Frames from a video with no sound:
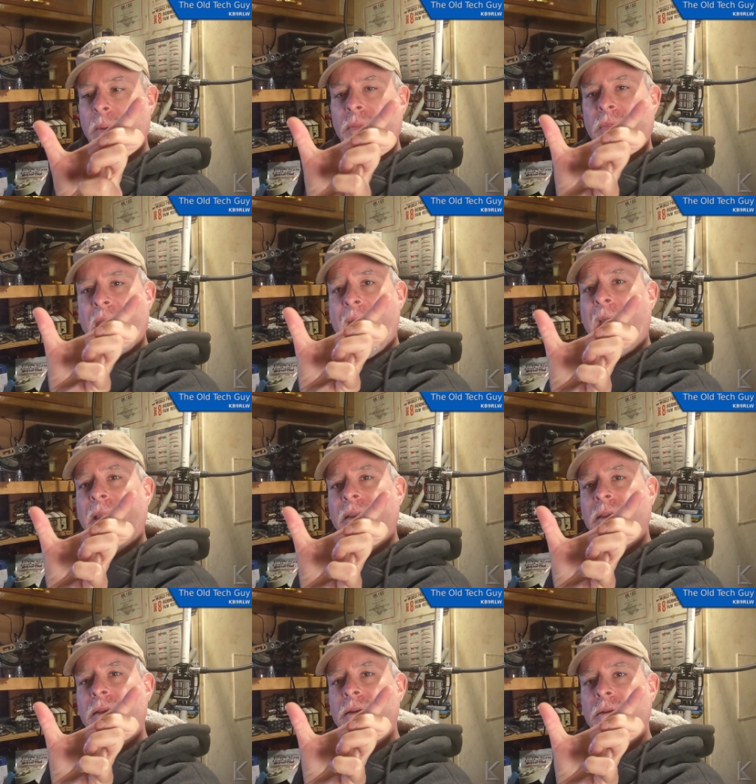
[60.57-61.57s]
about that.
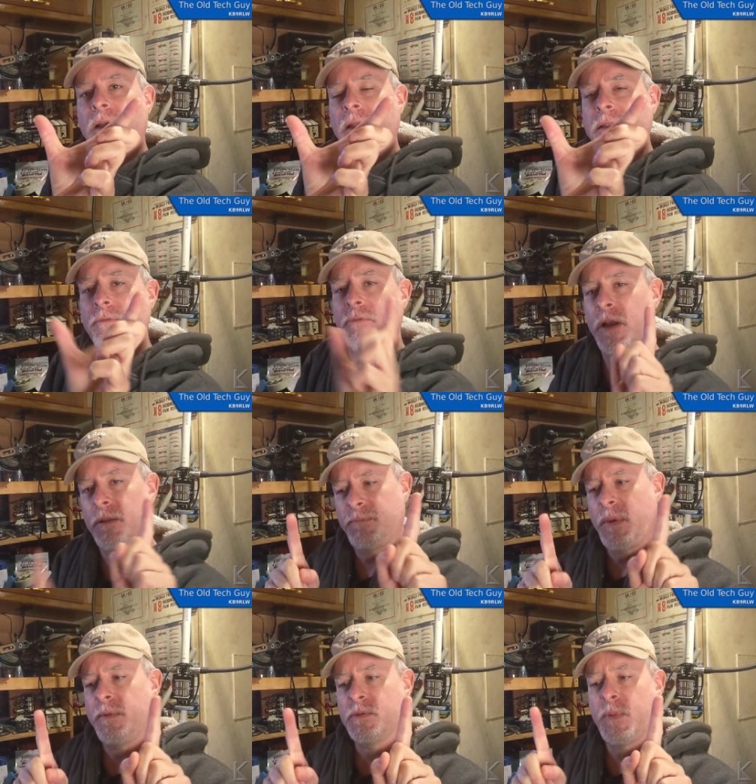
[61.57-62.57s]
well,
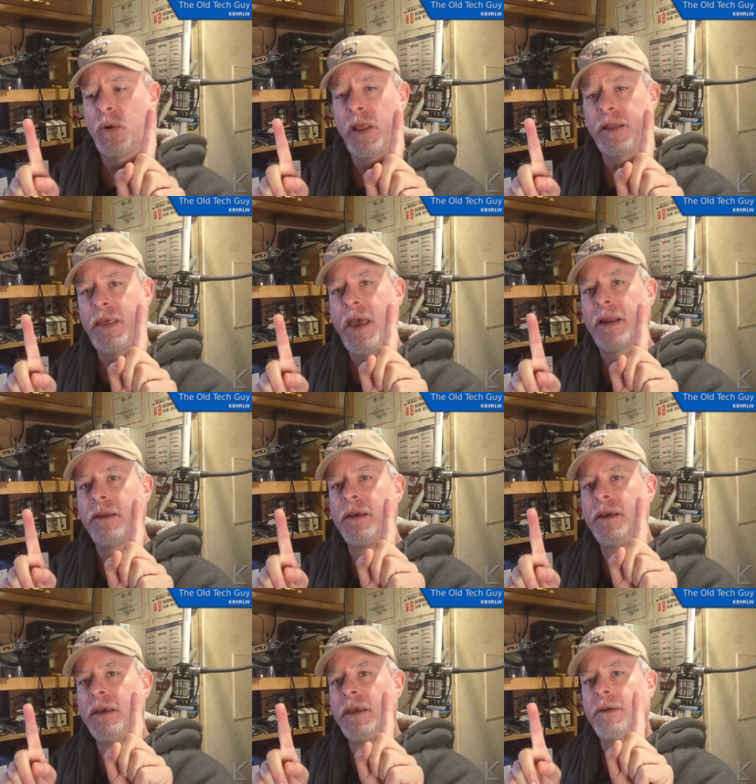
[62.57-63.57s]
maybe it's more like that.
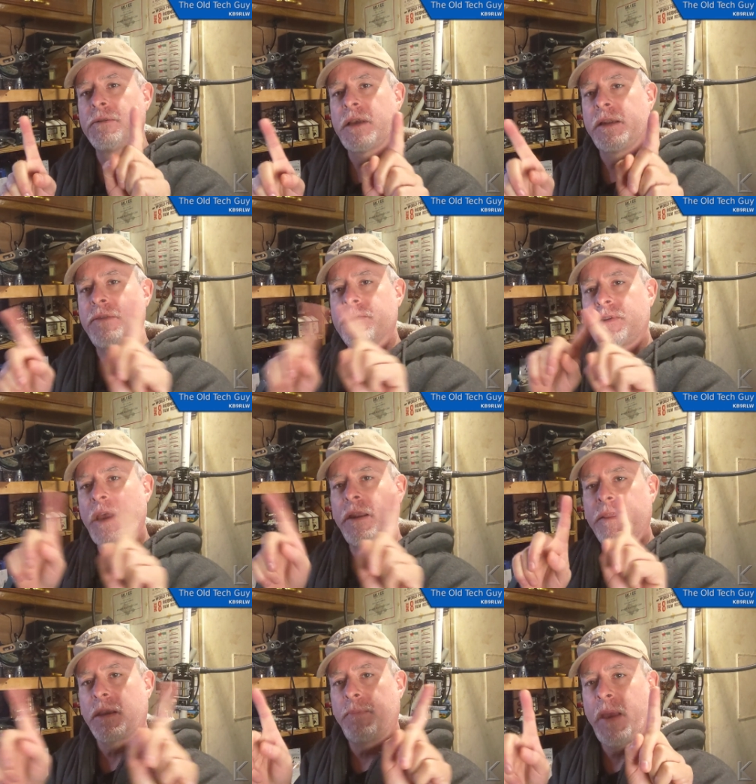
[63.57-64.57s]
It was on either
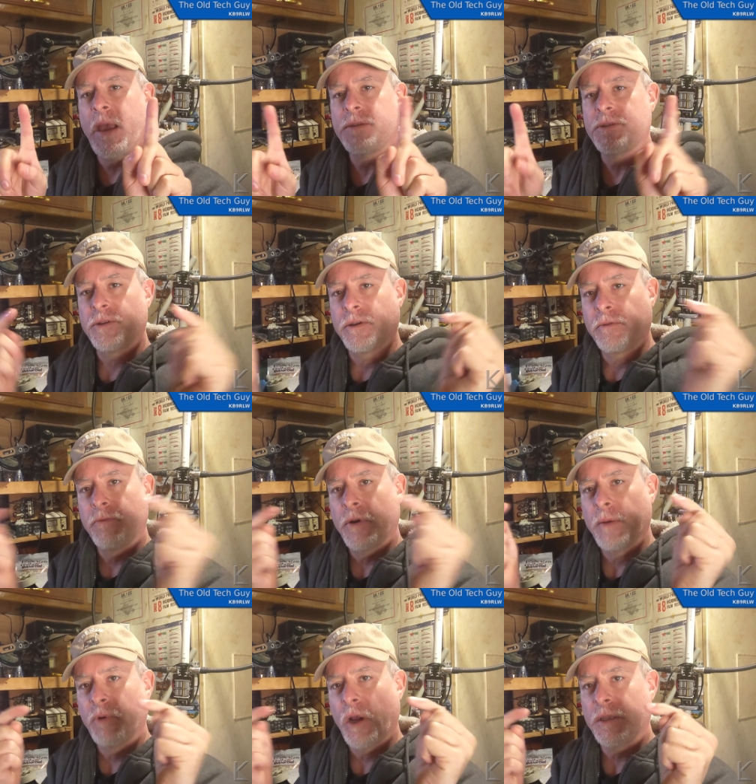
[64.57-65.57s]
side of the capacitor
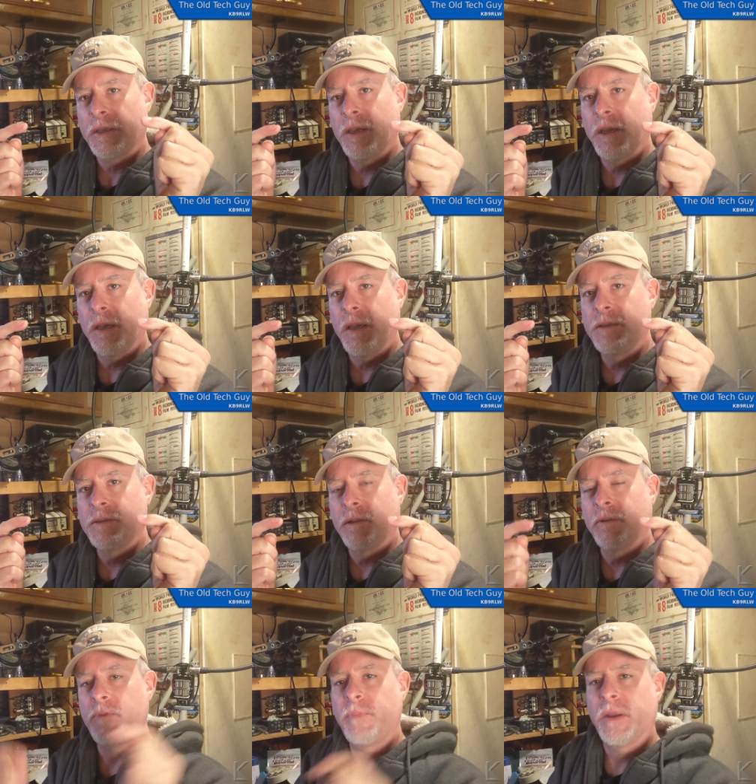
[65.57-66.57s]
where I brought the uh, ends of
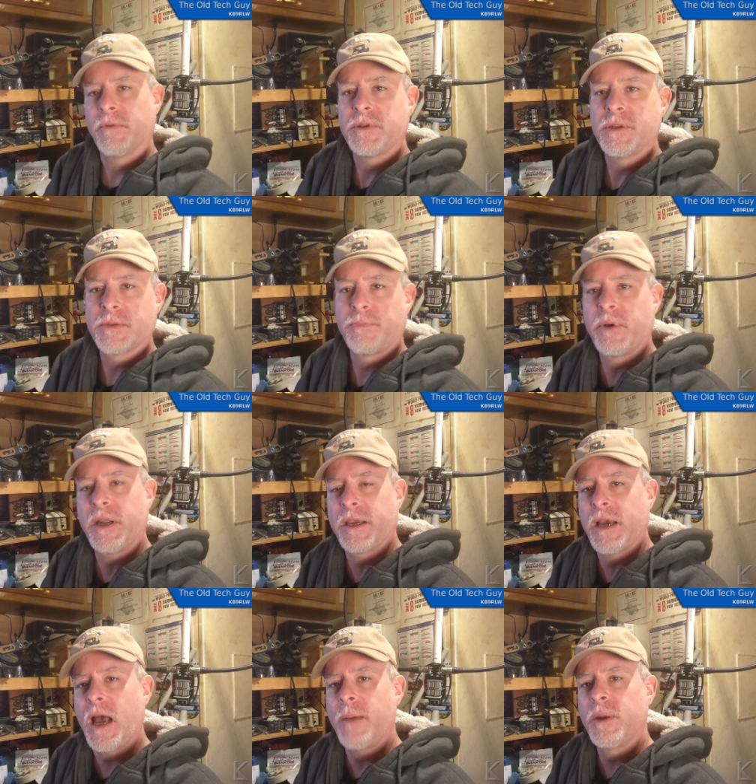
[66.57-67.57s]
the loop in, which is a pretty
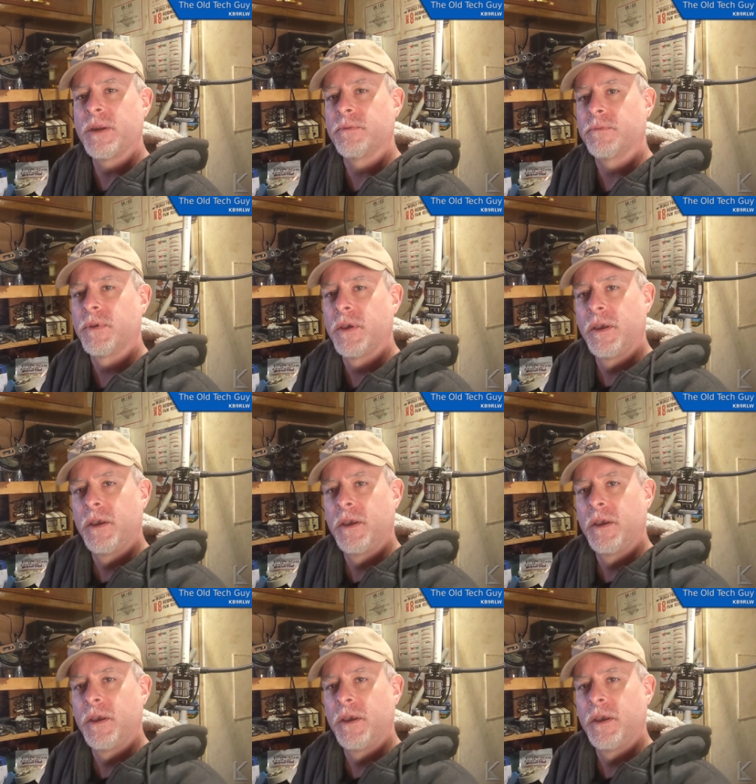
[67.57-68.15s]
common